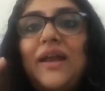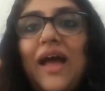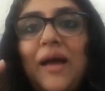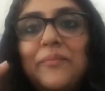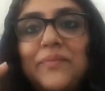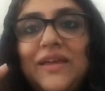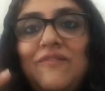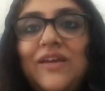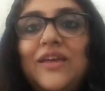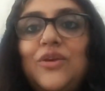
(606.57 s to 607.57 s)
but I'm
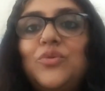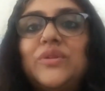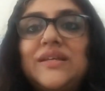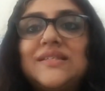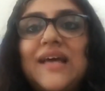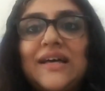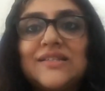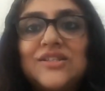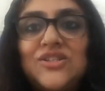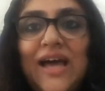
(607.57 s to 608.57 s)
giving you this
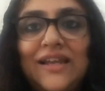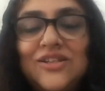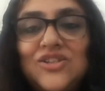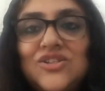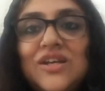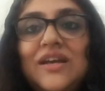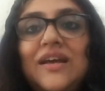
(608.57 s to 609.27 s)
as a challenge